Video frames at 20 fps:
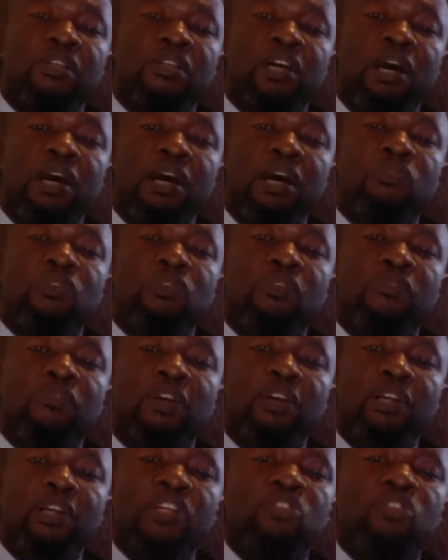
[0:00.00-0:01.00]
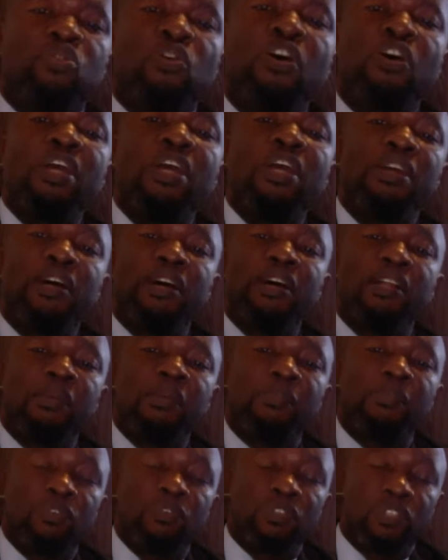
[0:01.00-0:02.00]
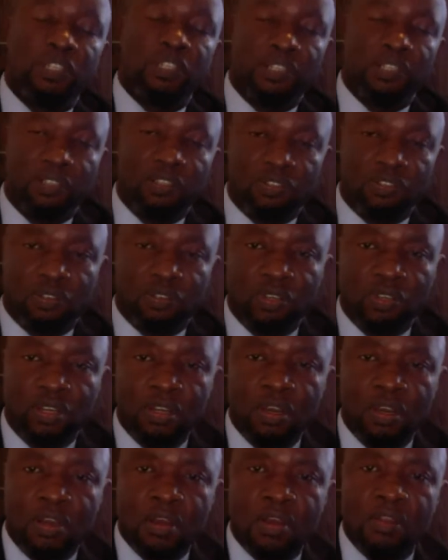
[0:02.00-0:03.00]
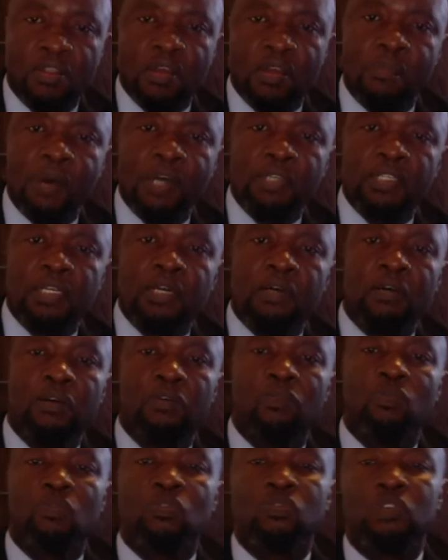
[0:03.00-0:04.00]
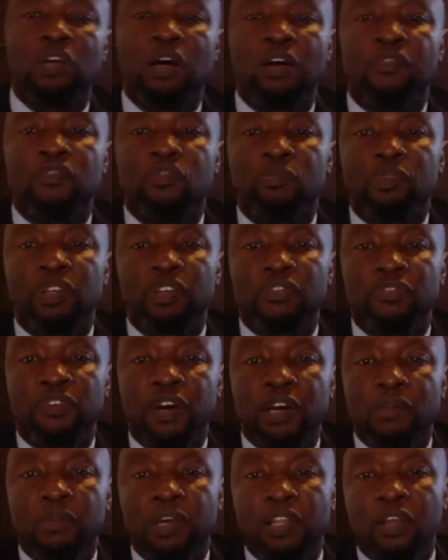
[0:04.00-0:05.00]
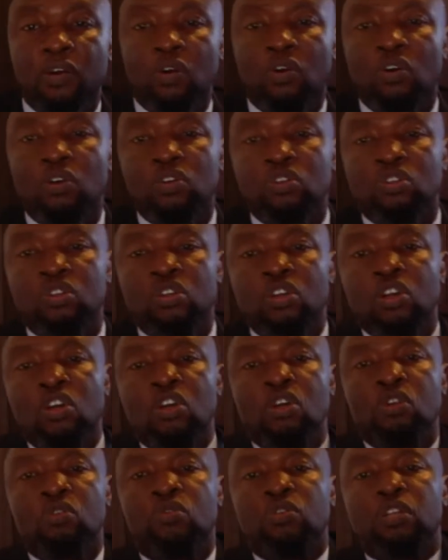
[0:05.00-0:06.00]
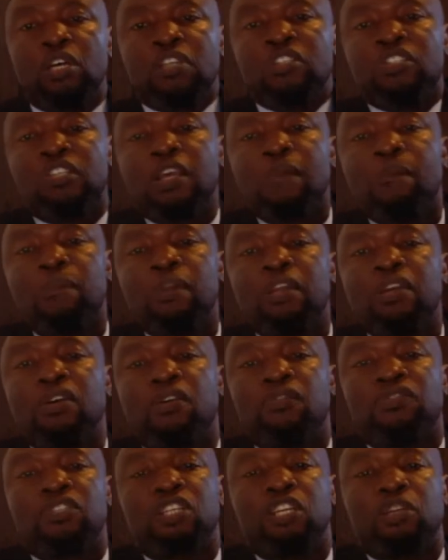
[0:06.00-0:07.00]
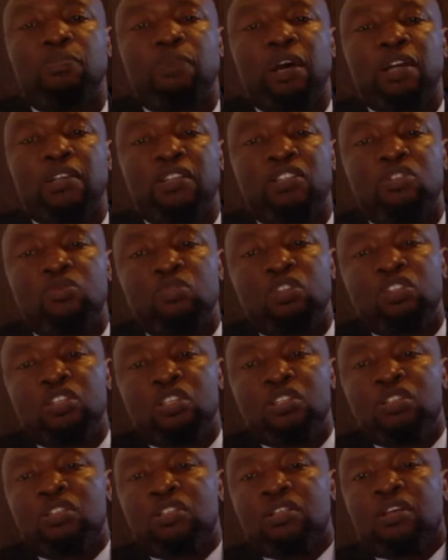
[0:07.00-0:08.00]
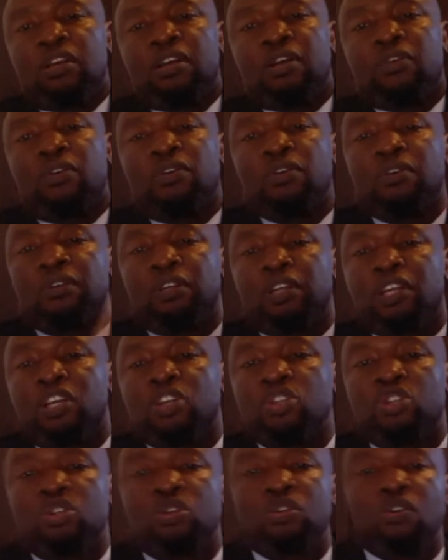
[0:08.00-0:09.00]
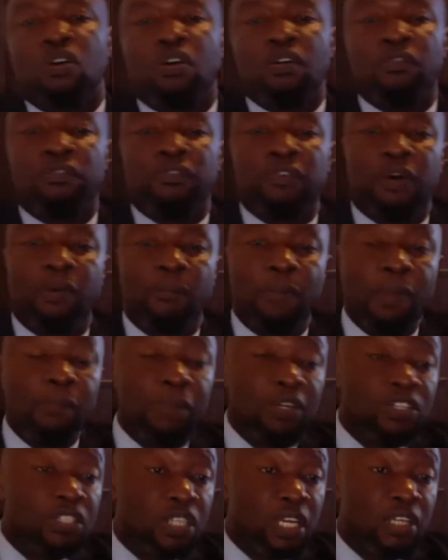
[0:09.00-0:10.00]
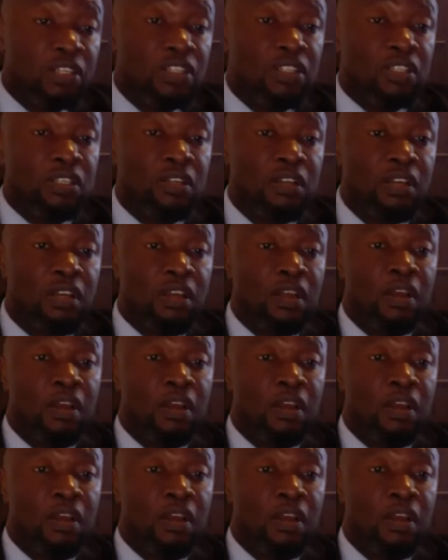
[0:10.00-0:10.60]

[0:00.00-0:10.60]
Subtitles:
in terms of arrest or any other proceedings, the matter would have to be referred by the court to the Assembly of State Parties, which is a congregation of member states